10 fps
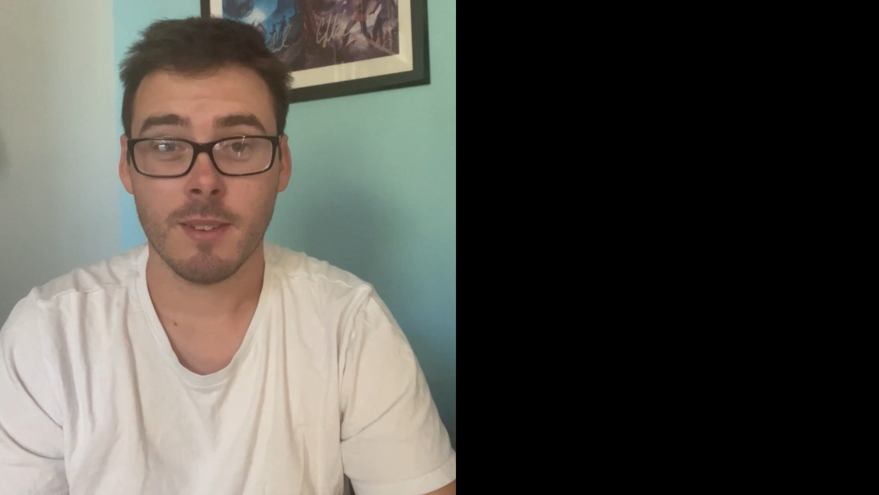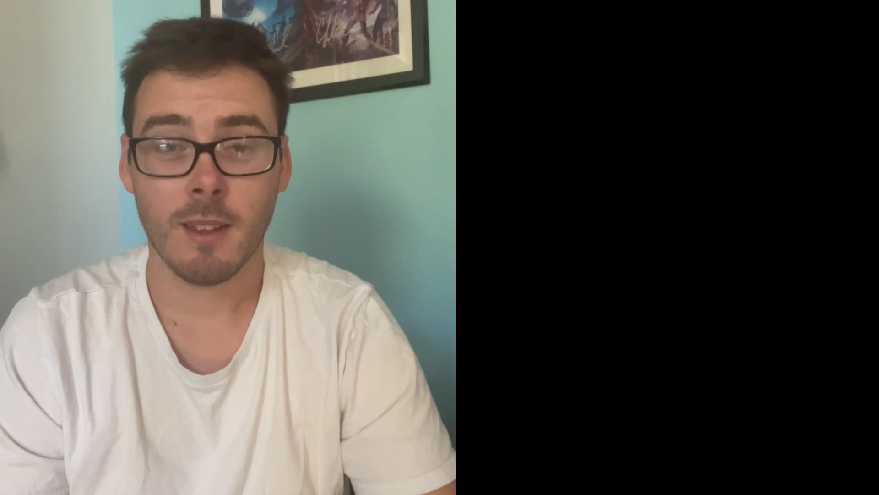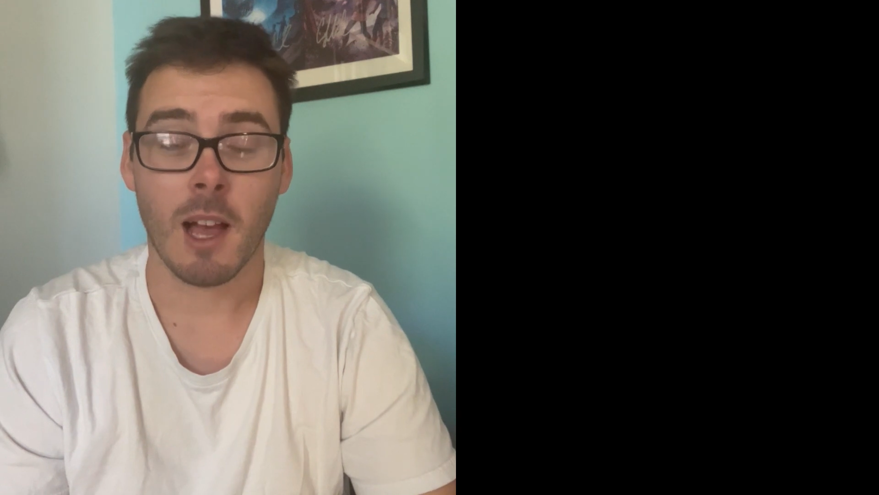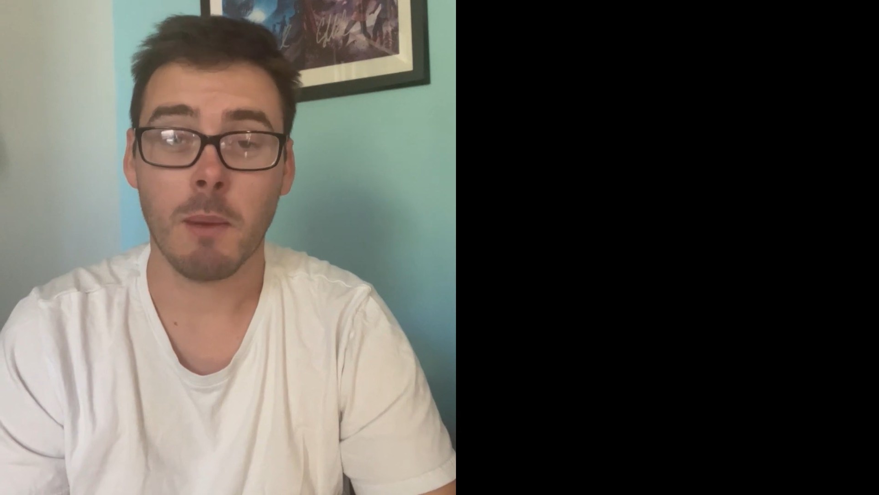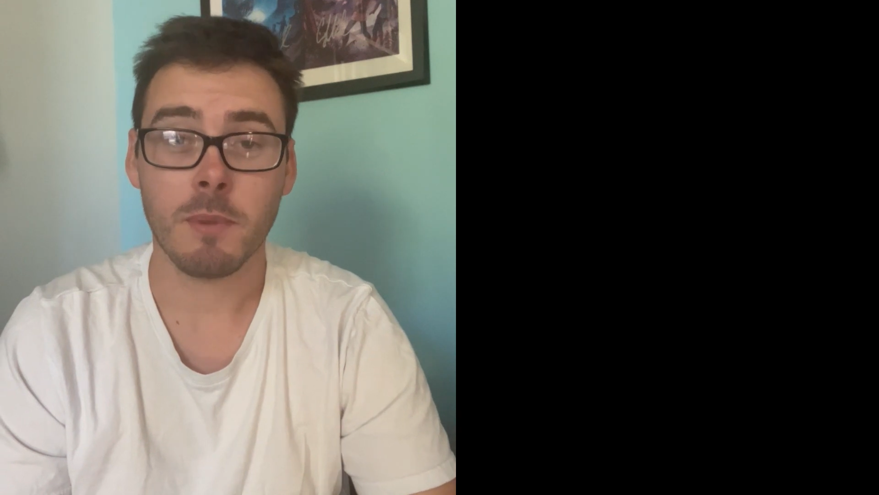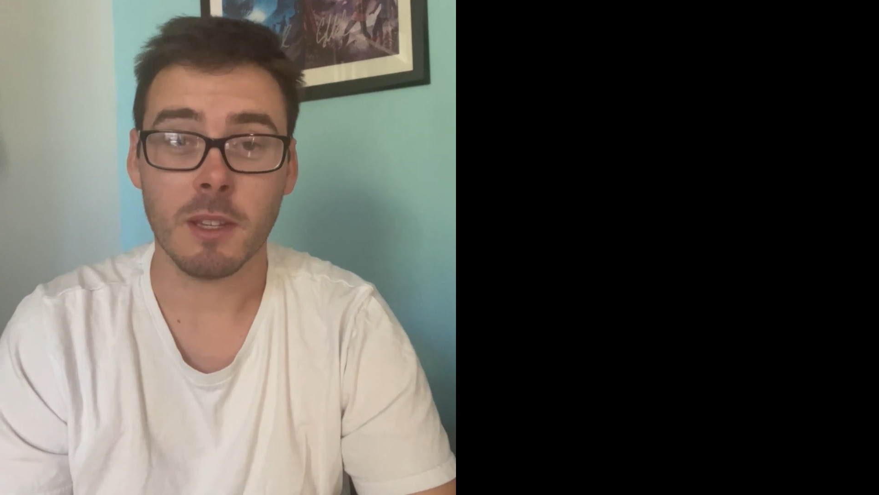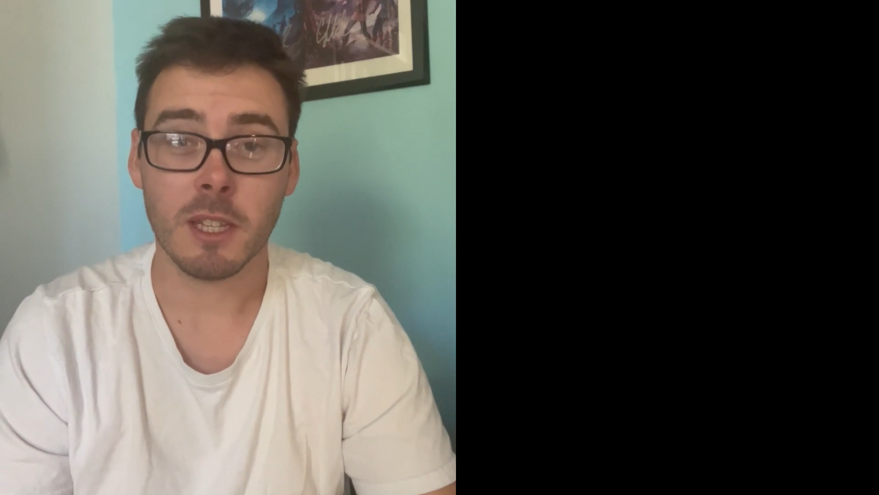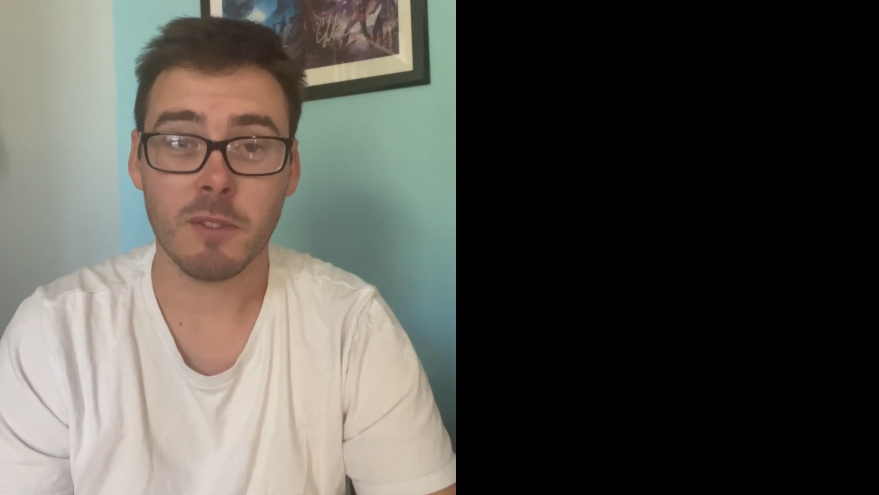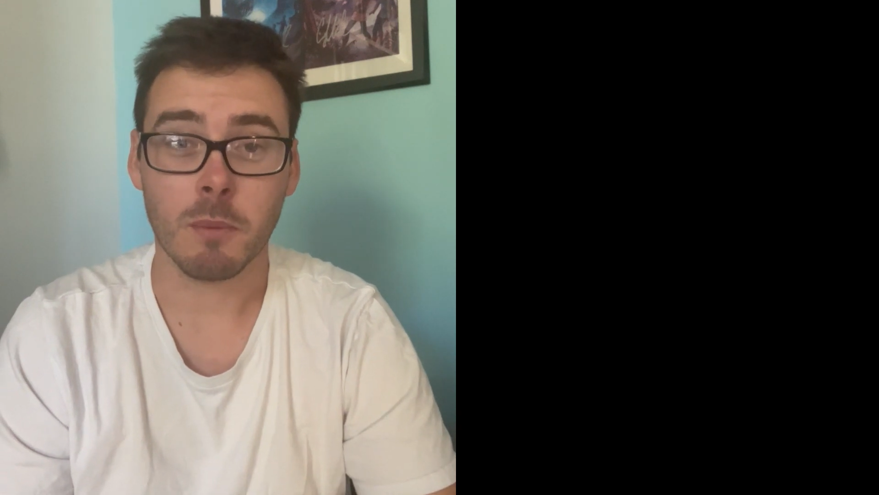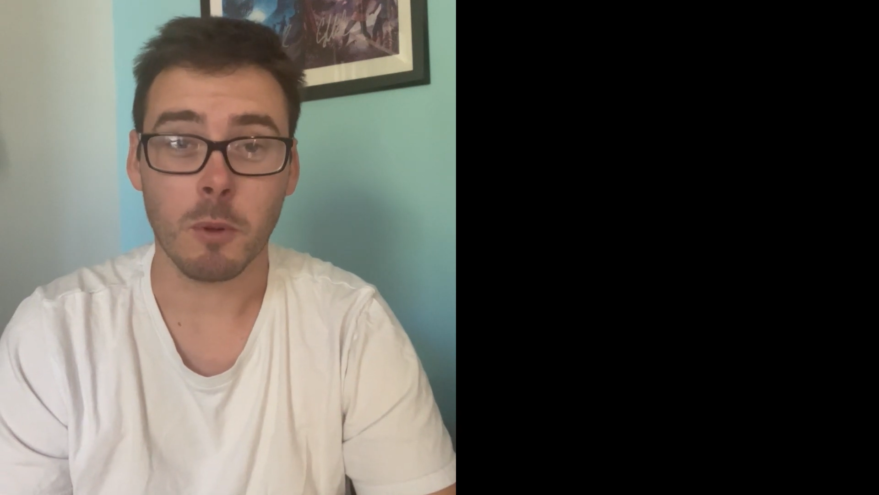I'm
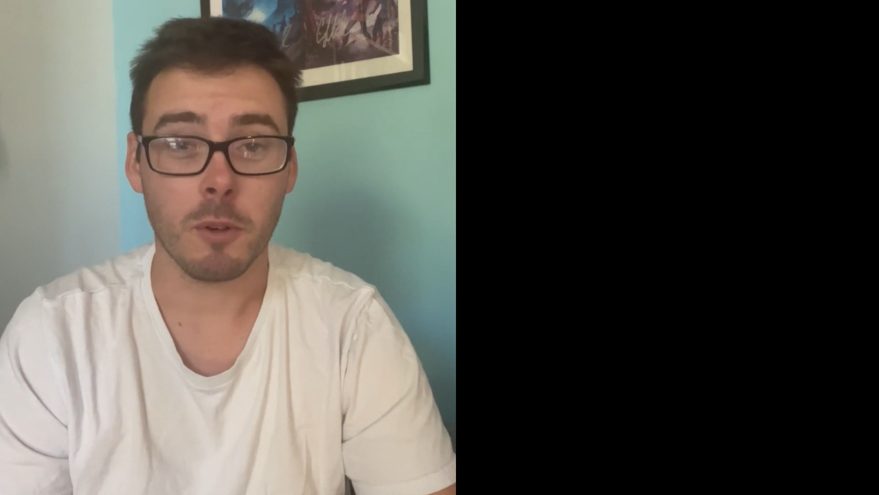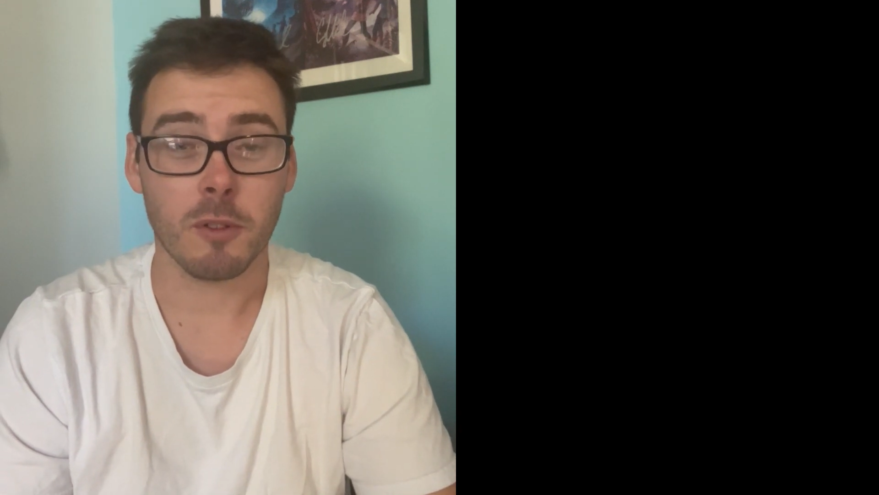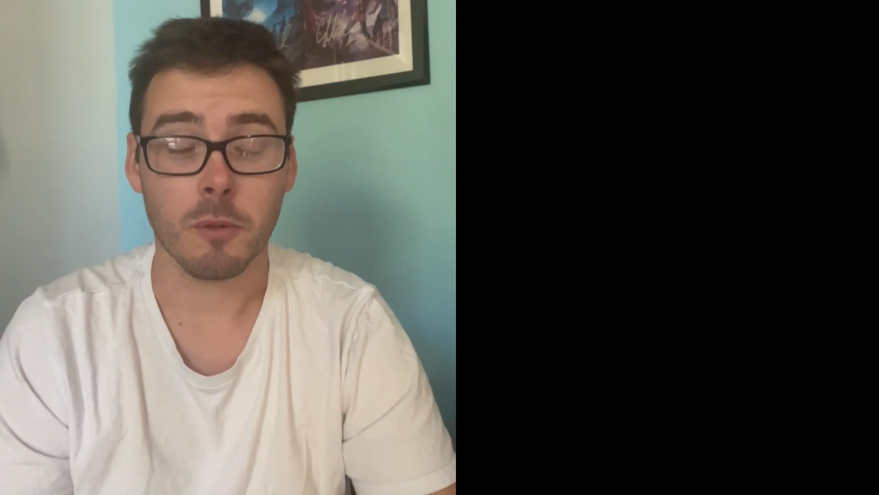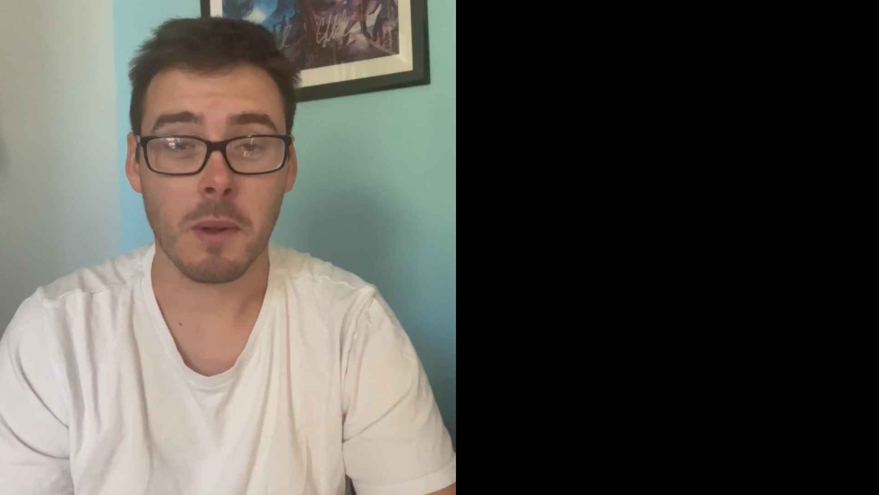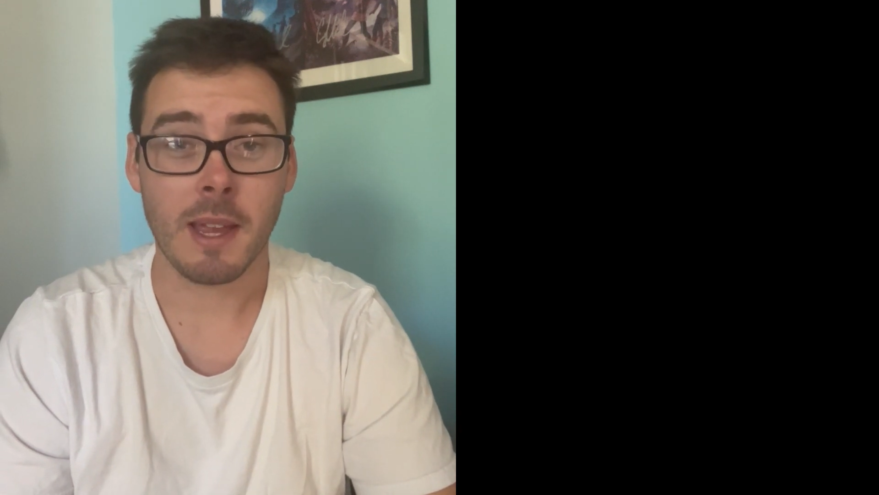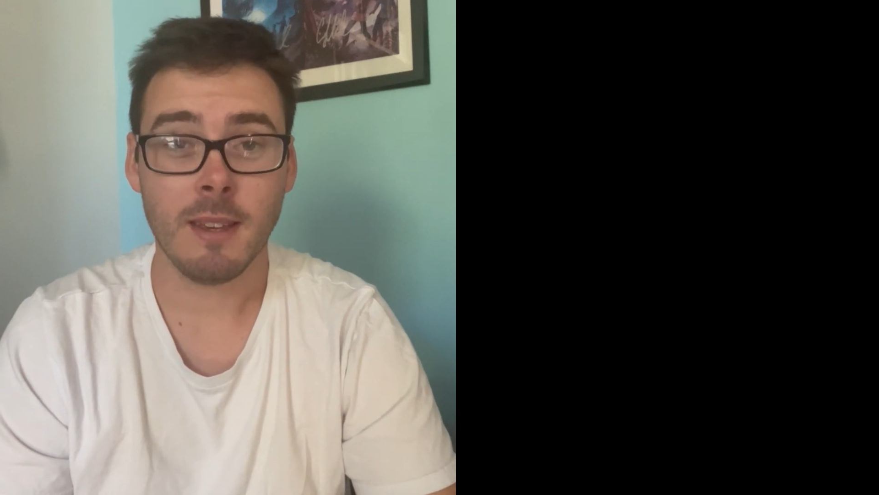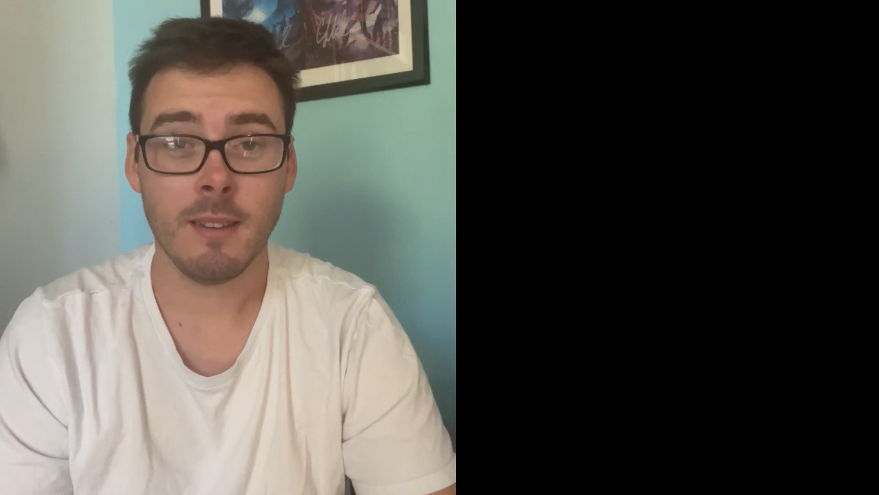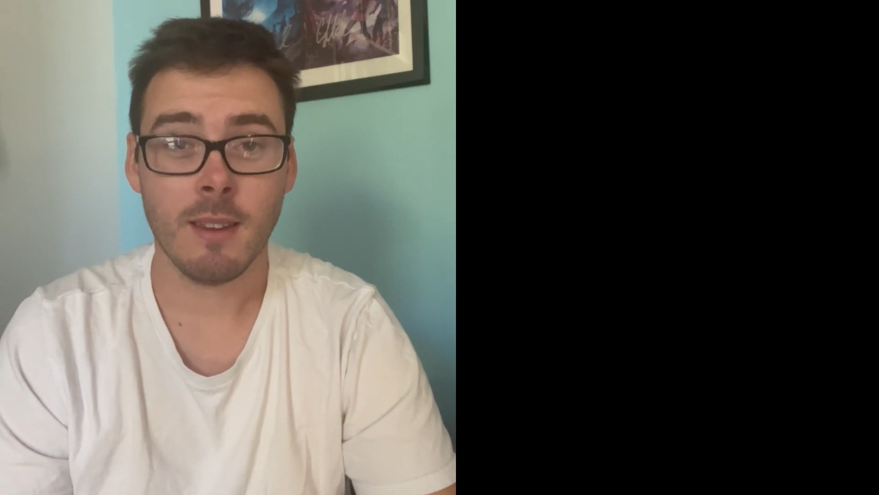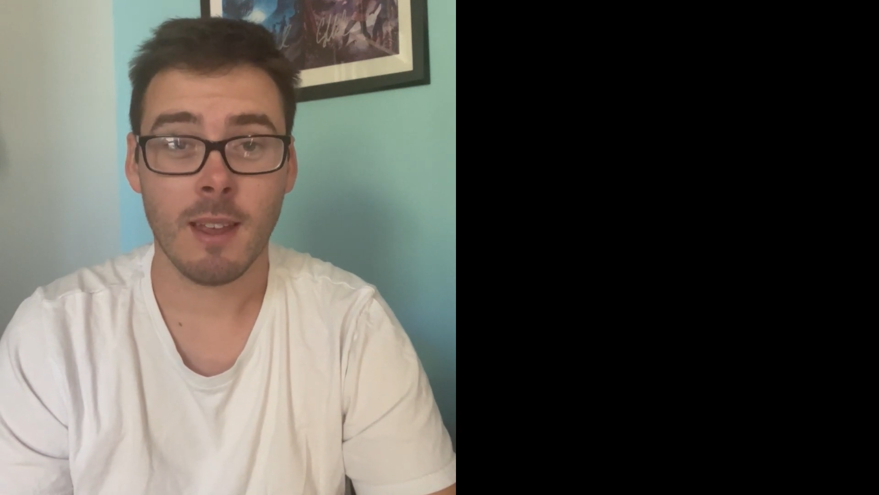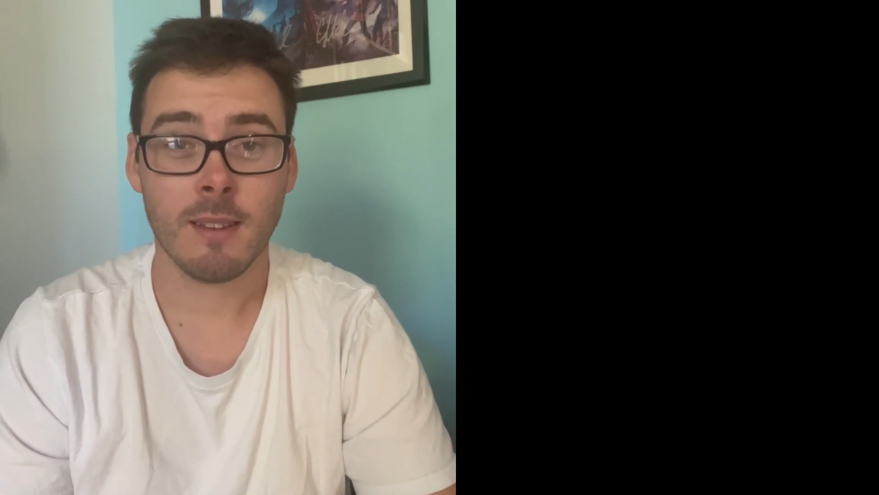Dylan from Lord of Terrain,